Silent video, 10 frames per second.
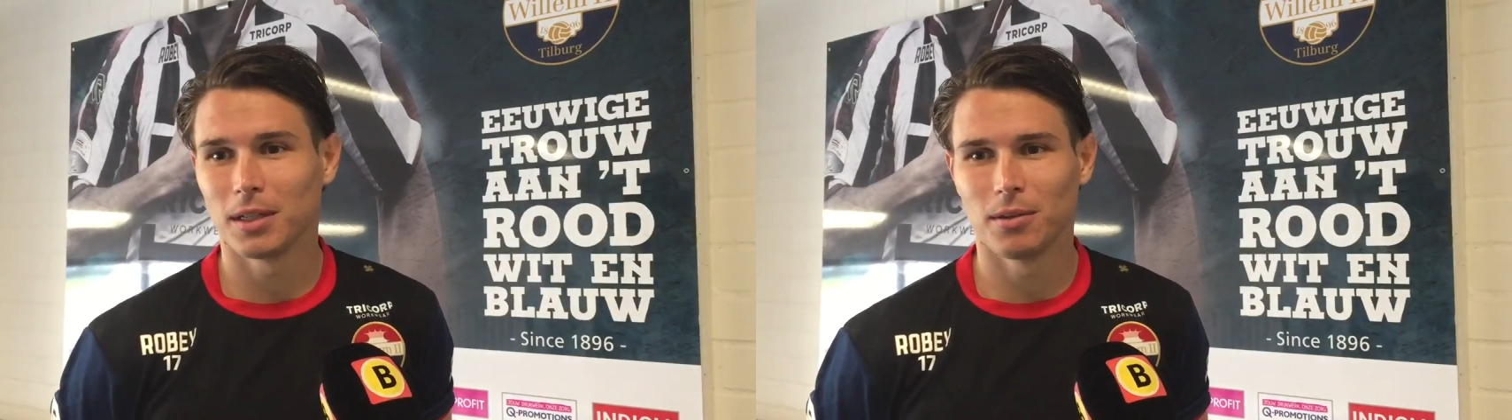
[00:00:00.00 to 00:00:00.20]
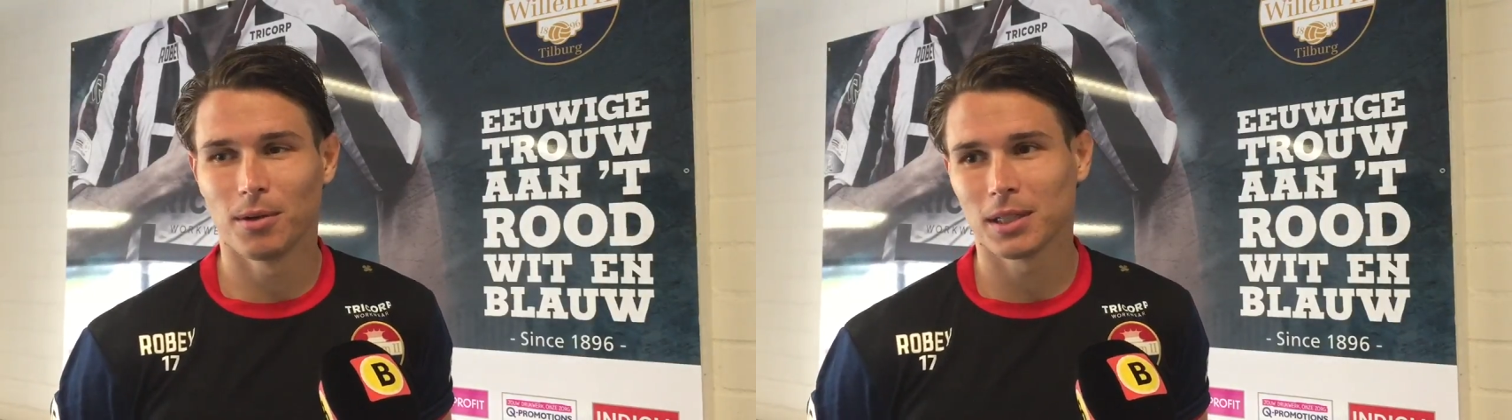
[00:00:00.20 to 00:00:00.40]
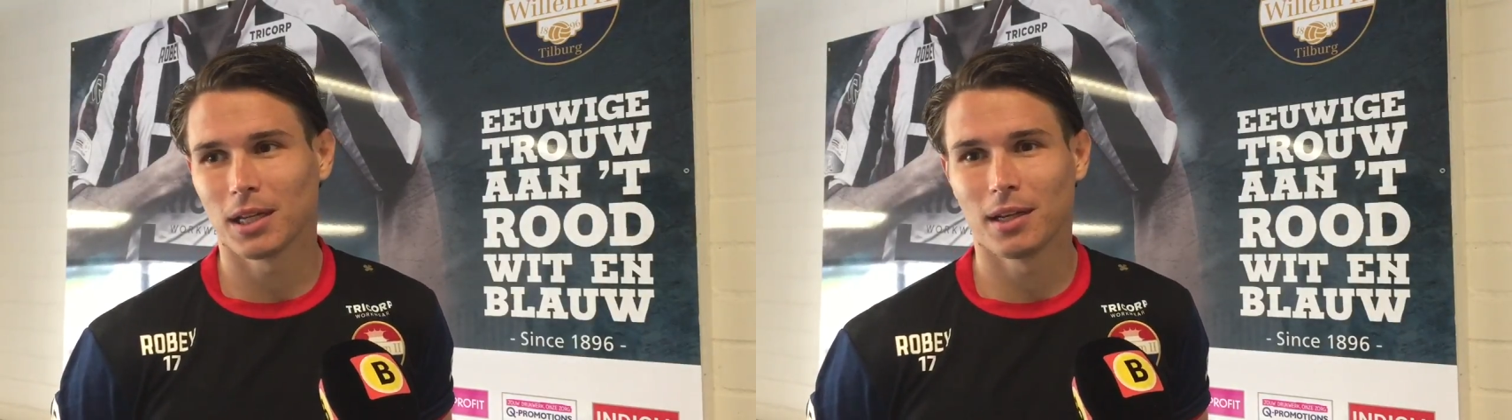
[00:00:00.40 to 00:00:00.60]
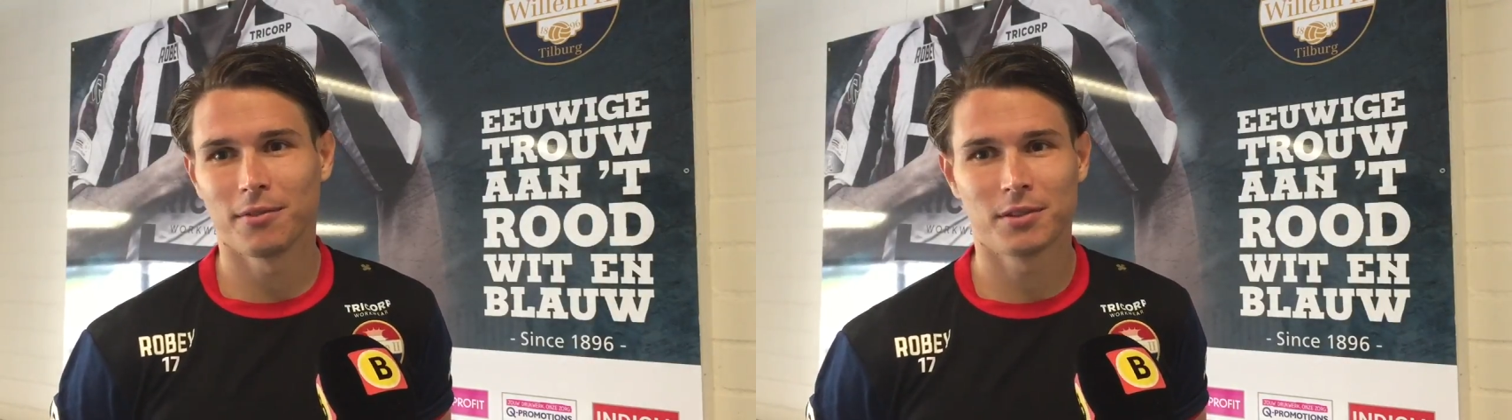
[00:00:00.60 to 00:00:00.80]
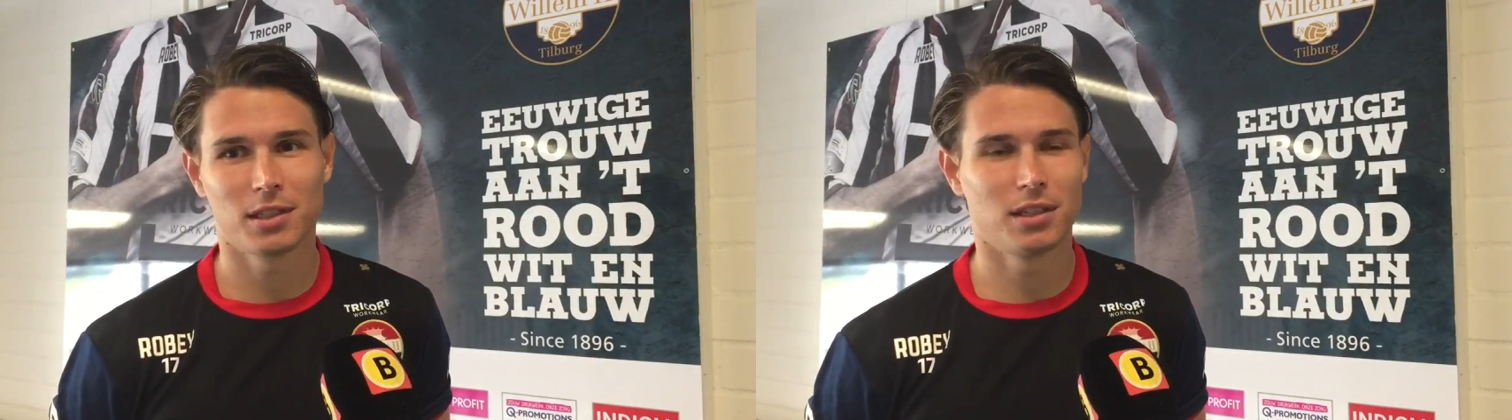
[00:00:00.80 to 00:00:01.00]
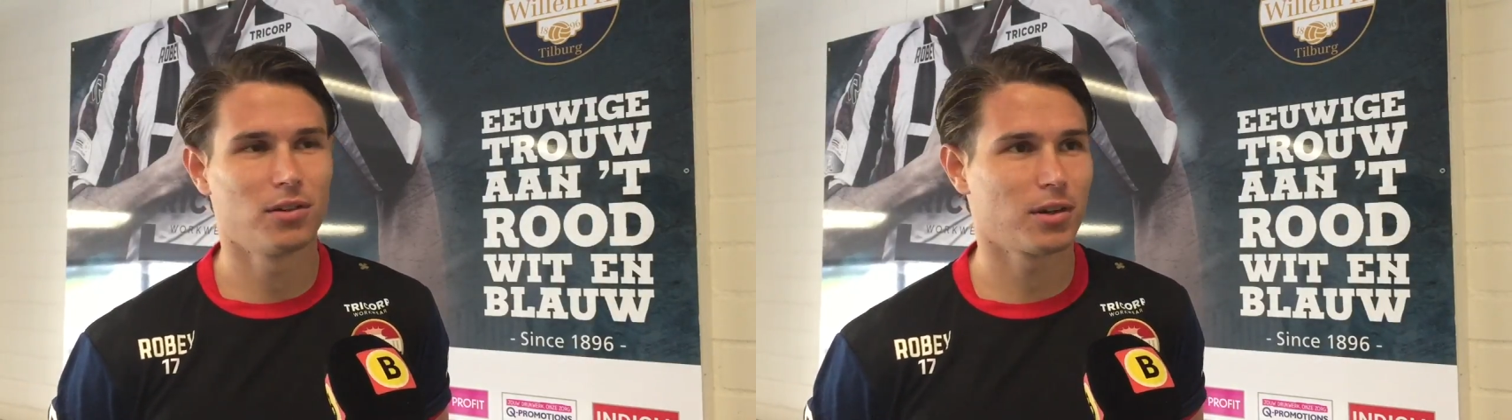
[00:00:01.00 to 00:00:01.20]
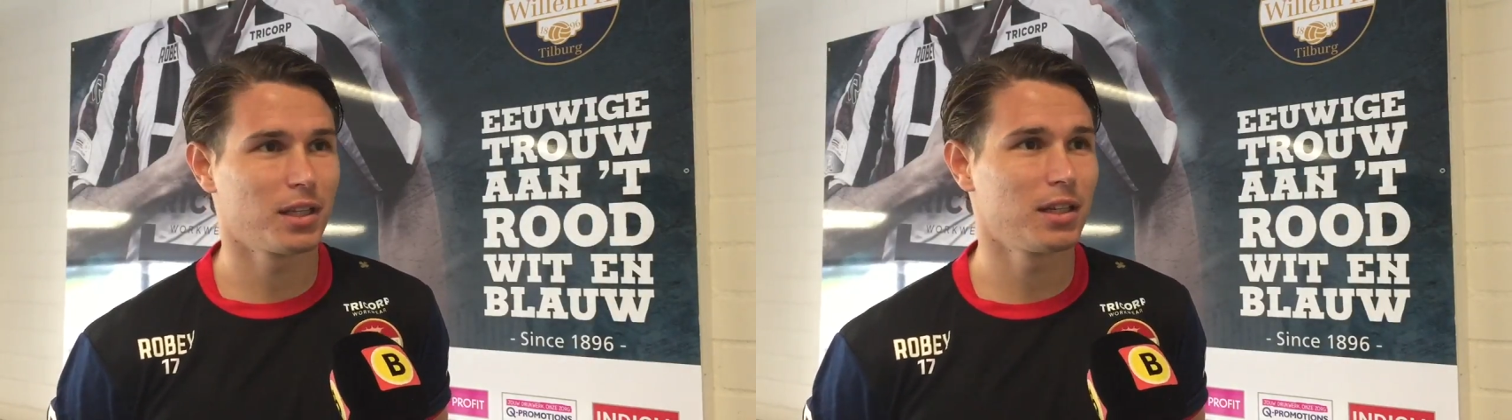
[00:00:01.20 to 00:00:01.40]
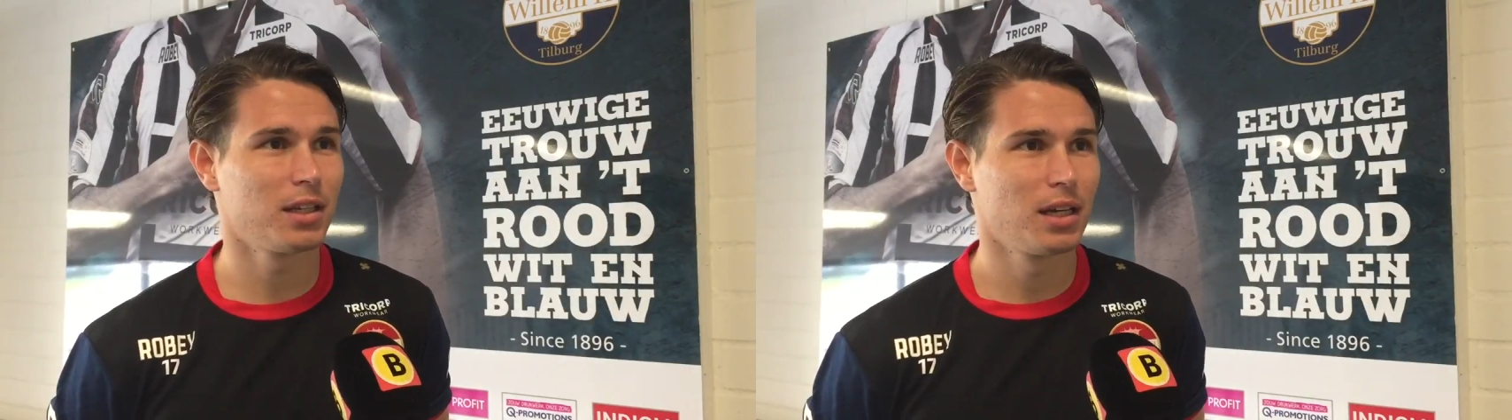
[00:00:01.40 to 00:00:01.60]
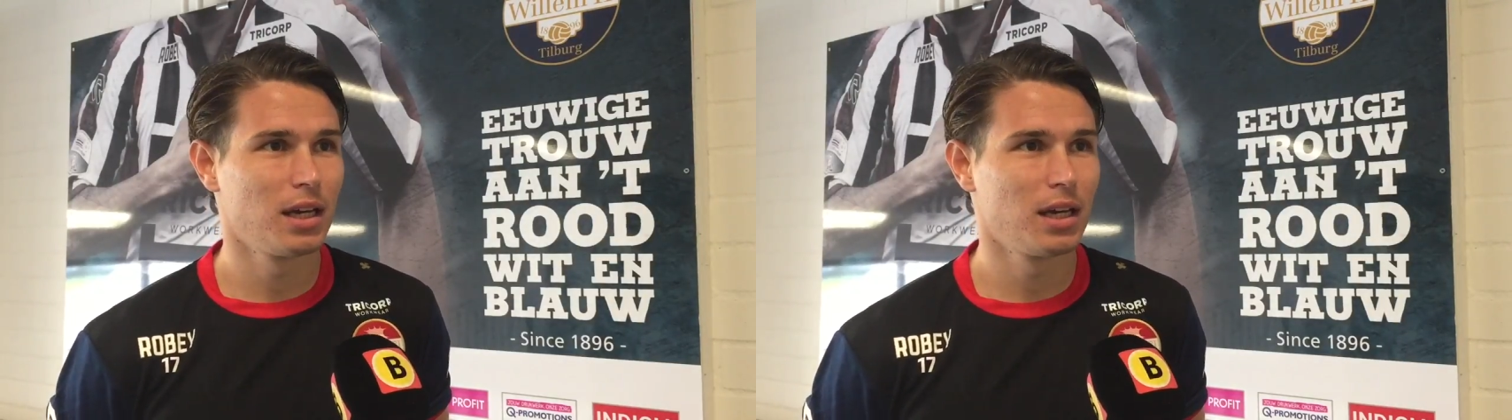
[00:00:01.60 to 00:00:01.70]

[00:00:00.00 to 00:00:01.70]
what I've seen already